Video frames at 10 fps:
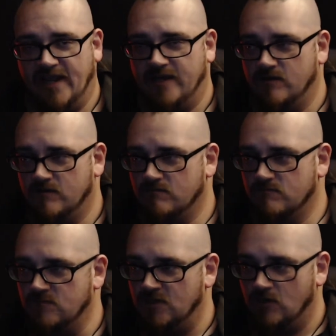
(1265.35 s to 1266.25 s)
gain,
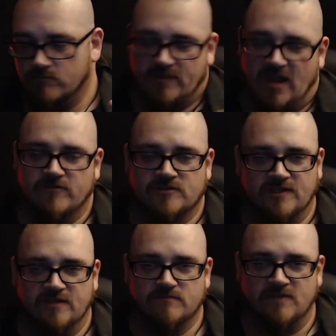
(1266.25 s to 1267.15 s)

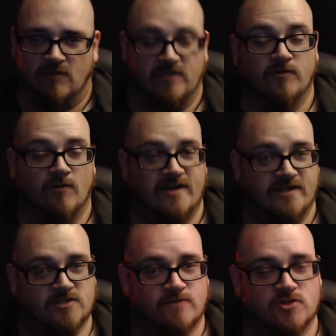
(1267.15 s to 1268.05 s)
obviously they'll give you
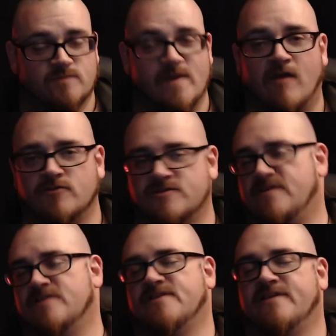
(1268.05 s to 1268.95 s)
ideas for spells
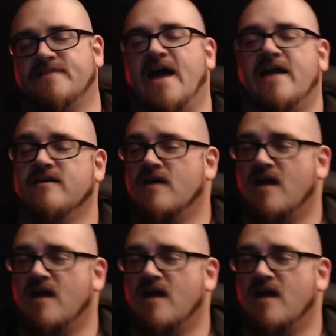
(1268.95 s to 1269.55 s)
and things like that.